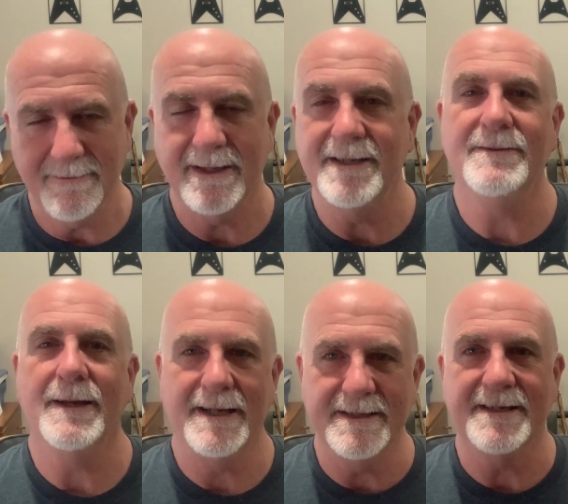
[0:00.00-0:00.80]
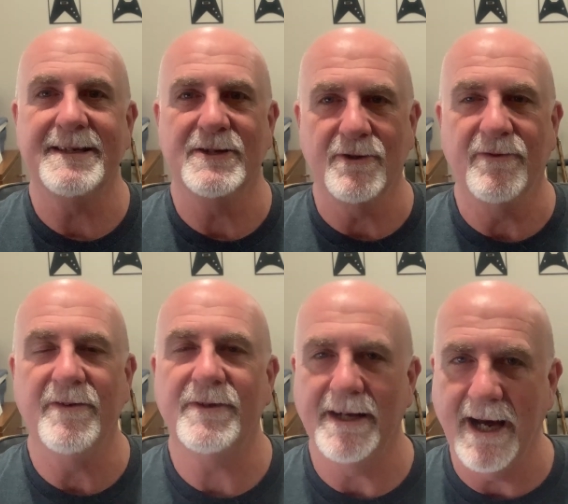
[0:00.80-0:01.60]
his essential
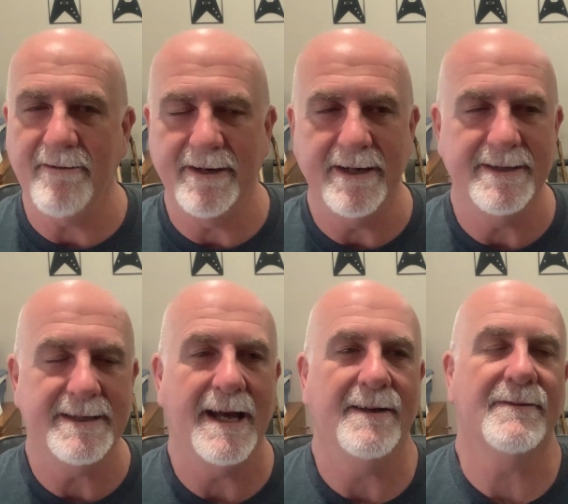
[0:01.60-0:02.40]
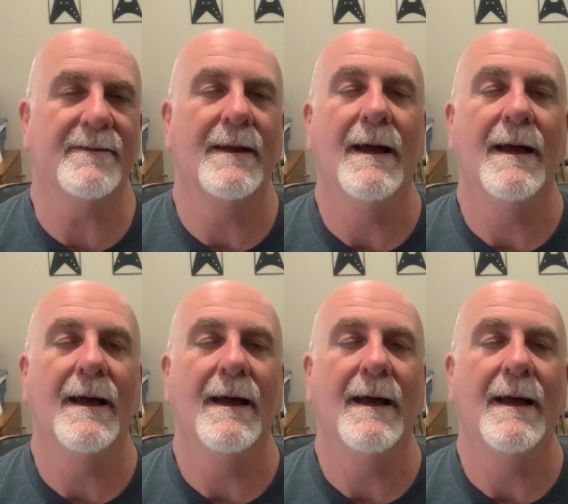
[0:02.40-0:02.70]
1500 in his house.